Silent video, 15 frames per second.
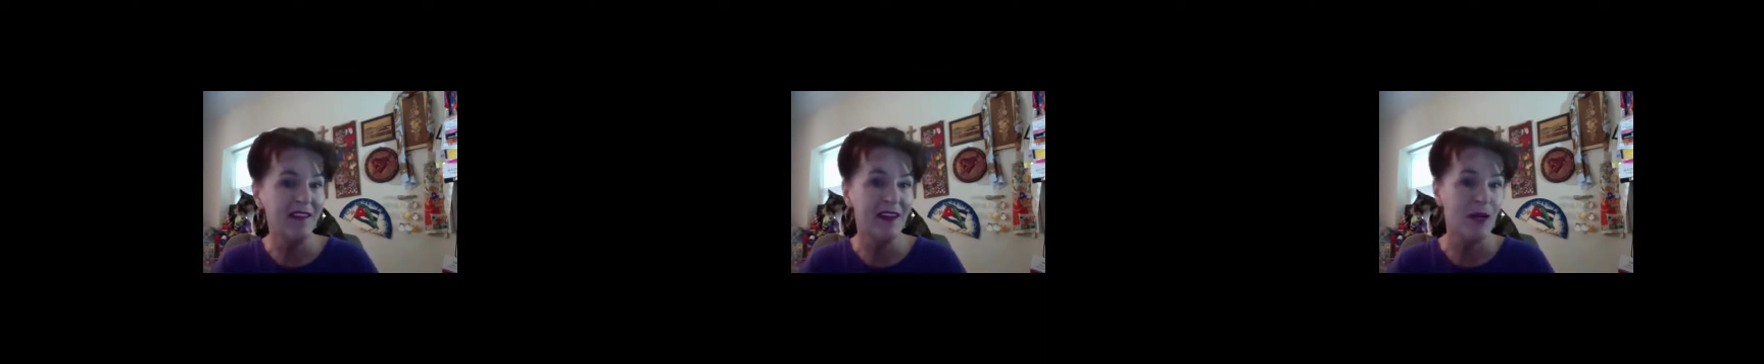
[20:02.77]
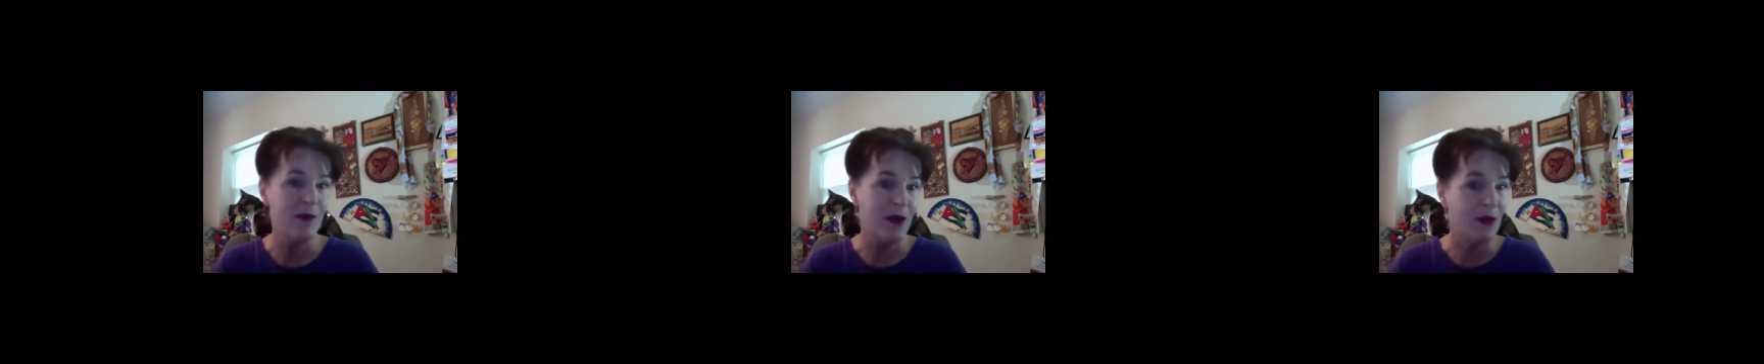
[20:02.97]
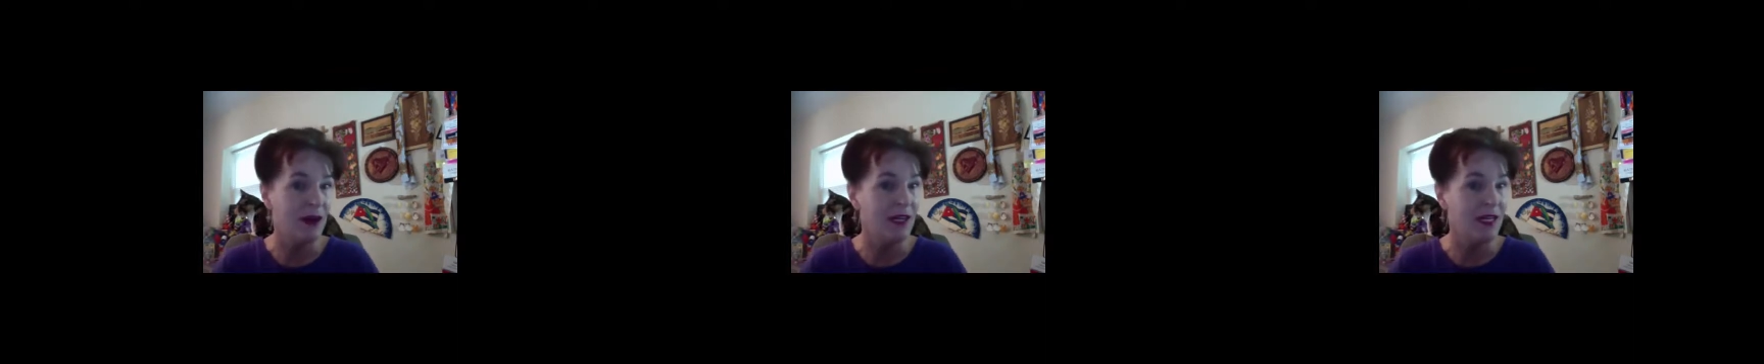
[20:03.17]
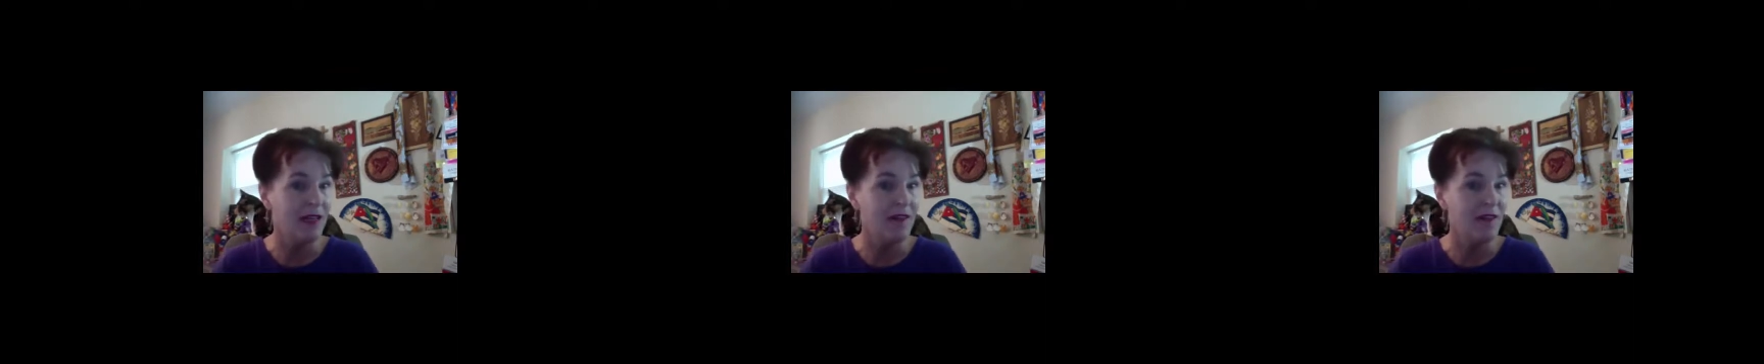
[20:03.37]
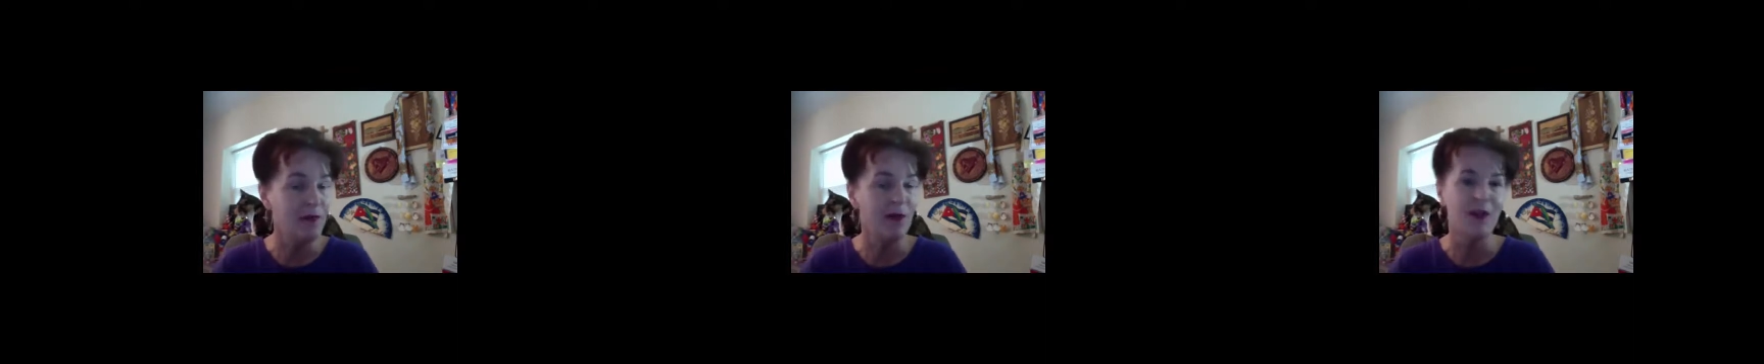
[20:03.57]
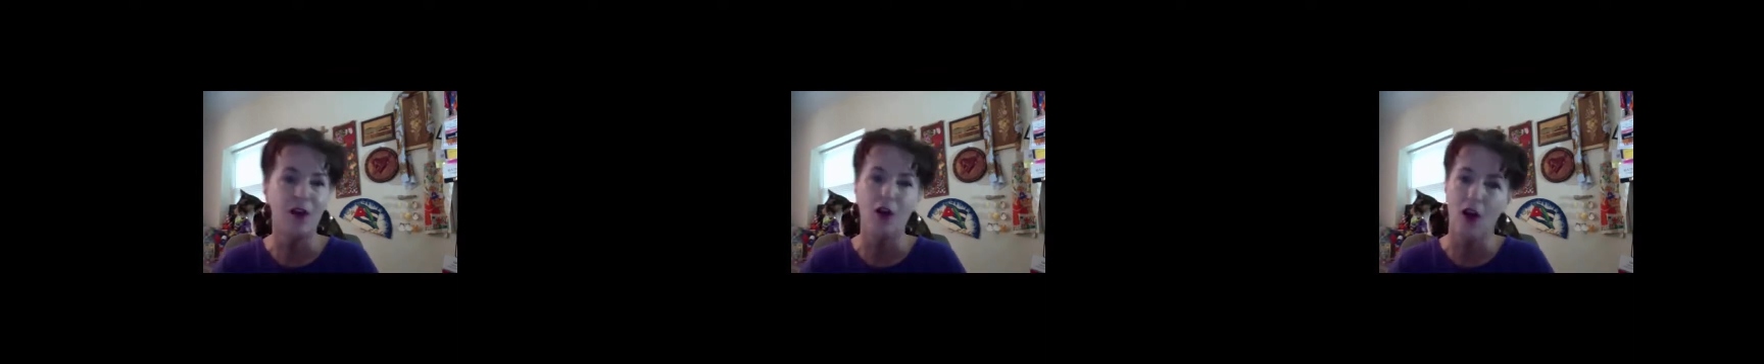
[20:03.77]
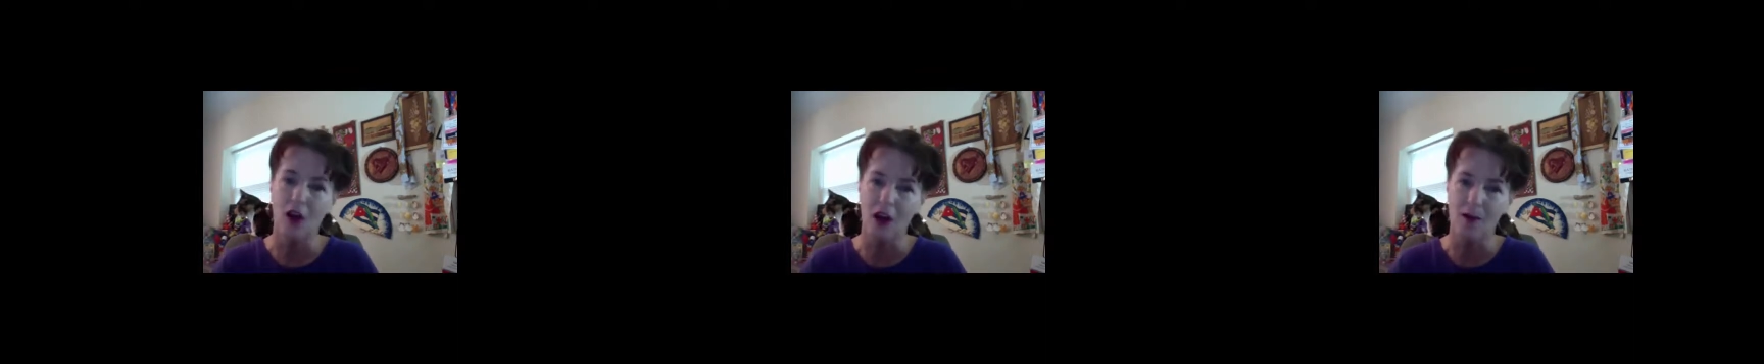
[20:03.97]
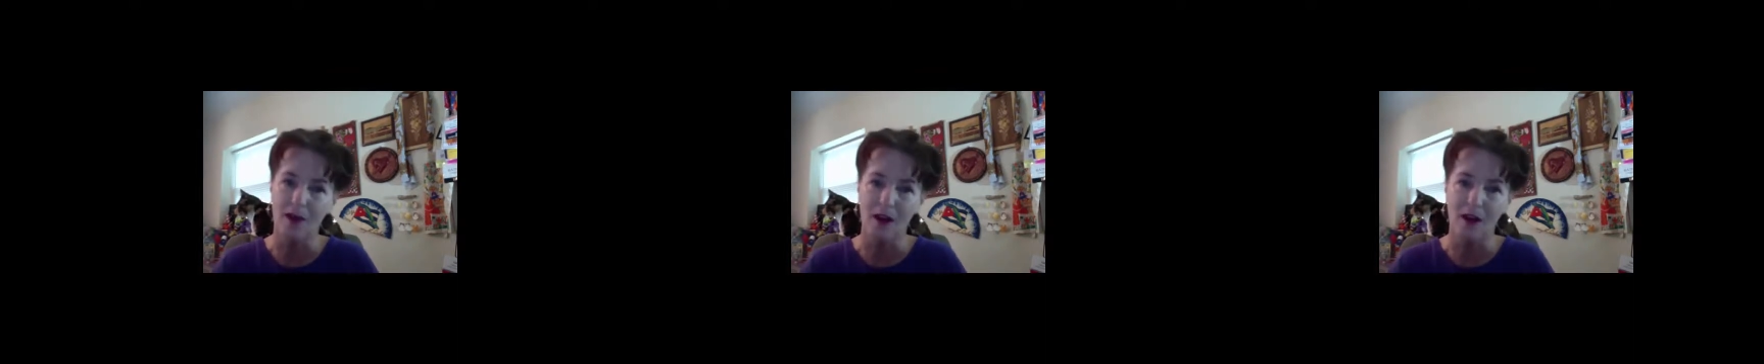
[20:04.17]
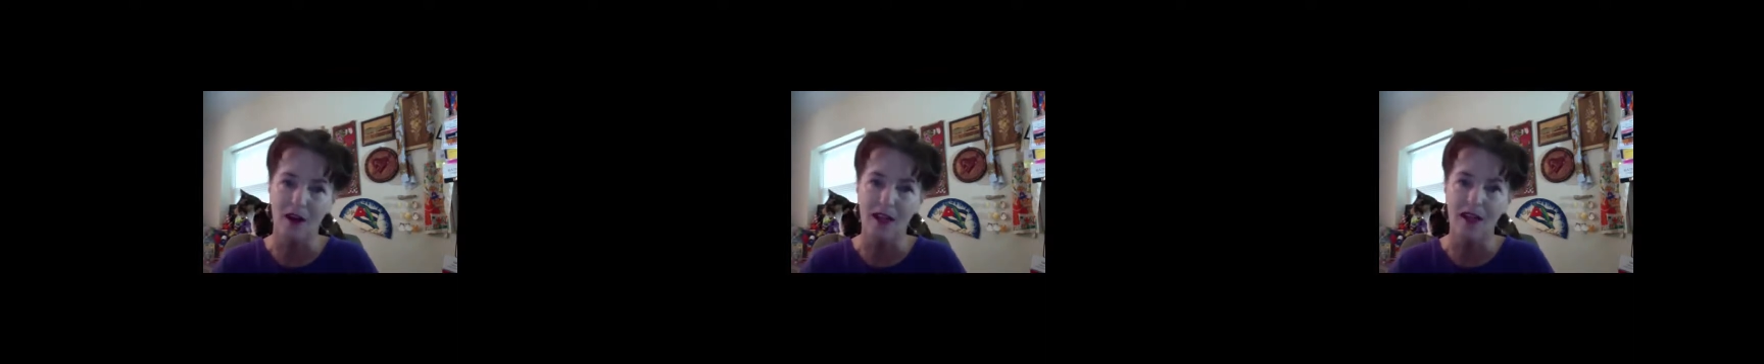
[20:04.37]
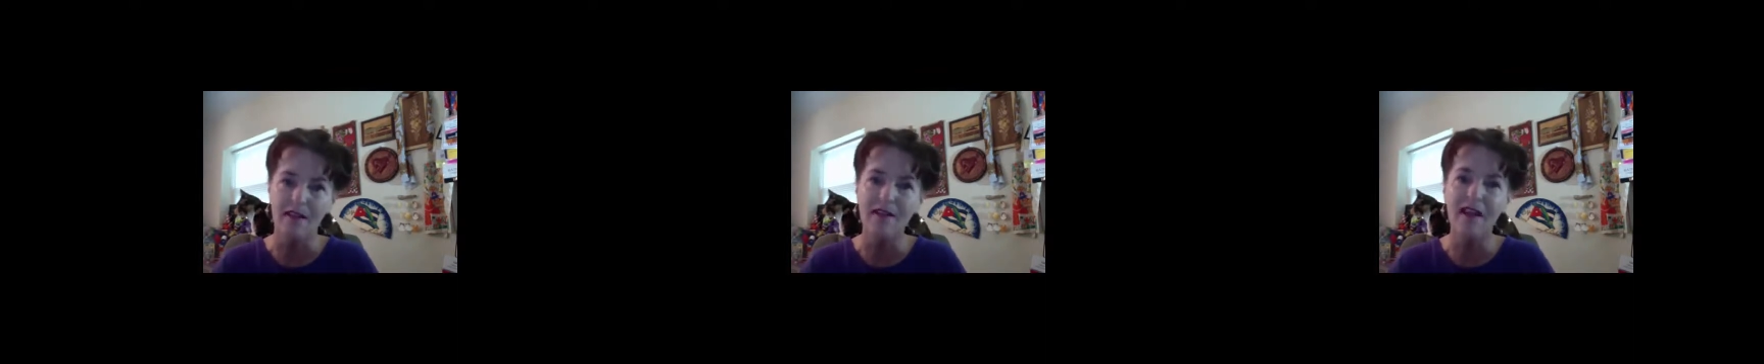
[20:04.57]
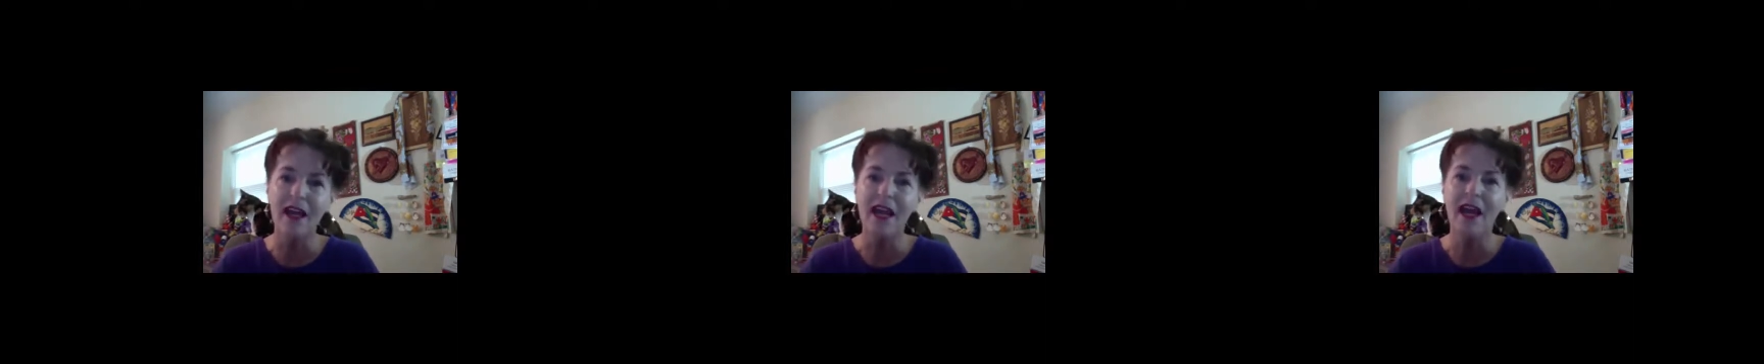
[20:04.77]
than Americans, but there are Americans.